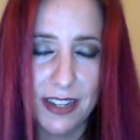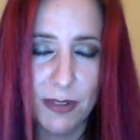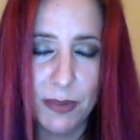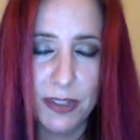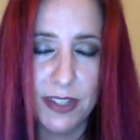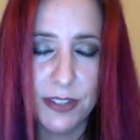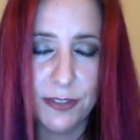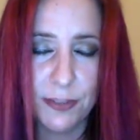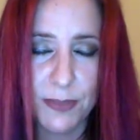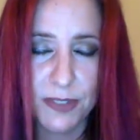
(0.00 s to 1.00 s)
We release you
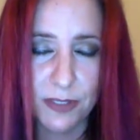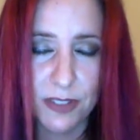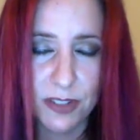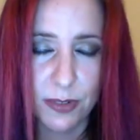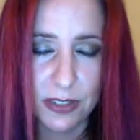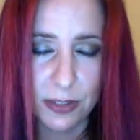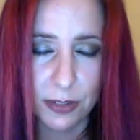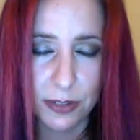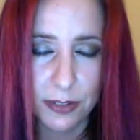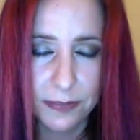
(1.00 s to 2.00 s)
from service to our
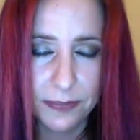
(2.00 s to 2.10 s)
circle.